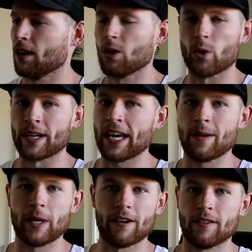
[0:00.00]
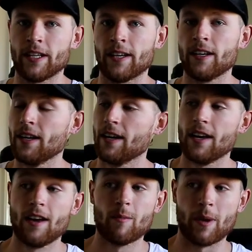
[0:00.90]
Caught a game here and there.
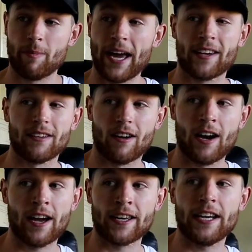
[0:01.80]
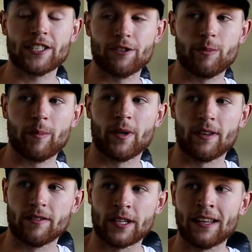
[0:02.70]
But back in, I can actually
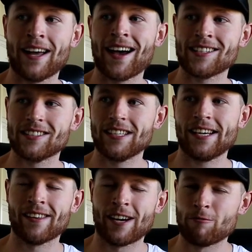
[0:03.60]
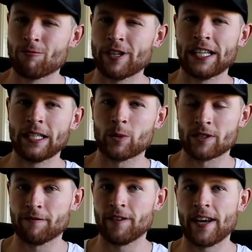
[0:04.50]
remember the last year that I really
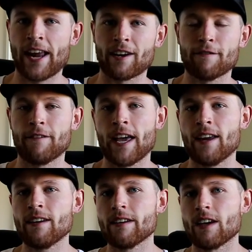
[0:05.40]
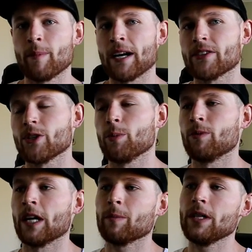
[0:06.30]
was a fanatic fan about Super
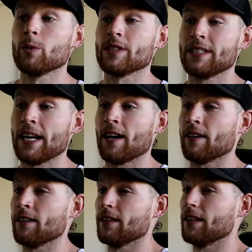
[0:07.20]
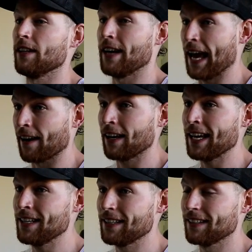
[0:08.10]
Rugby was down in
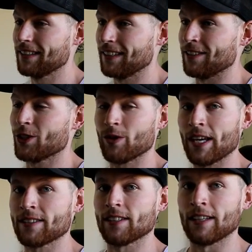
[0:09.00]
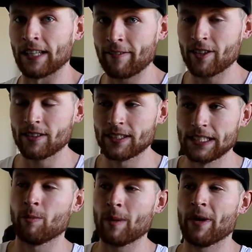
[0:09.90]
Adelaide in 2011.
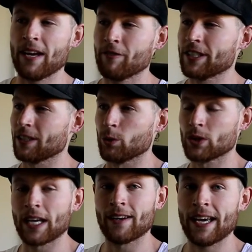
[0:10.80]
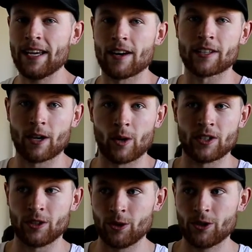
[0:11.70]
And I remember every single Sunday I'd go
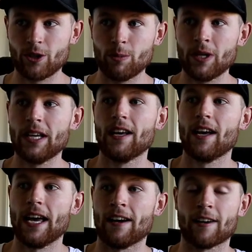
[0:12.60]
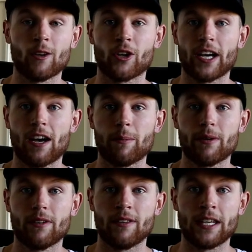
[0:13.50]
onto YouTube and I'd look
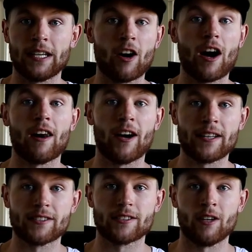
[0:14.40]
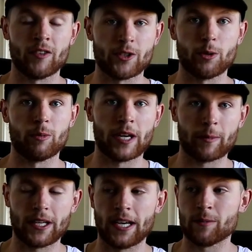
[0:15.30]
up the highlights of the Super
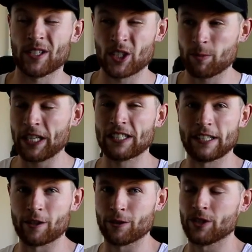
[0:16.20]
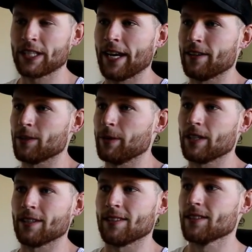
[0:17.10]
Rugby games, especially the Crusaders,
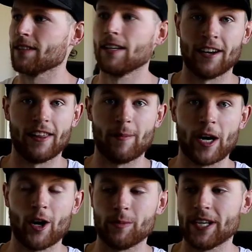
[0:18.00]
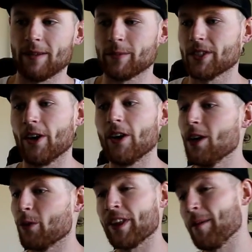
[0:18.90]
because, you know, they're my home team. So
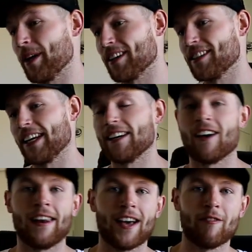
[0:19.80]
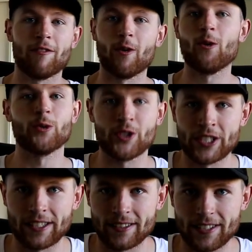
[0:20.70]
with that being said, I love all New
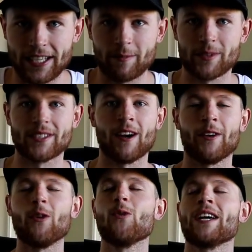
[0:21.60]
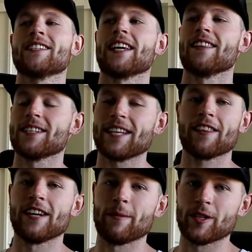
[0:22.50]
Zealand teams. I'll always say that
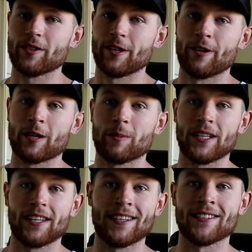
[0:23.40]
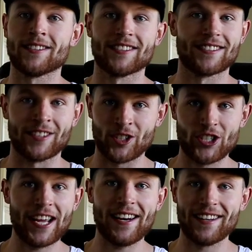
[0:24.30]
Southern Hemisphere rugby is the
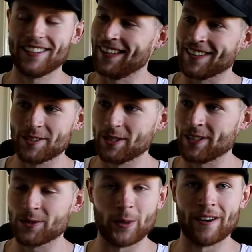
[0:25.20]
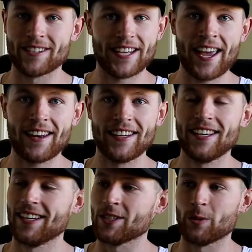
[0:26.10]
shit. It's where it's at.
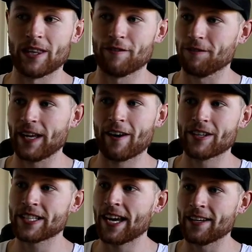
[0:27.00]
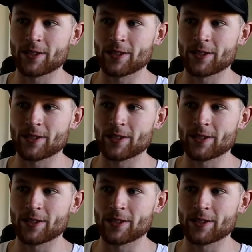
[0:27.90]
It's where the flair is at.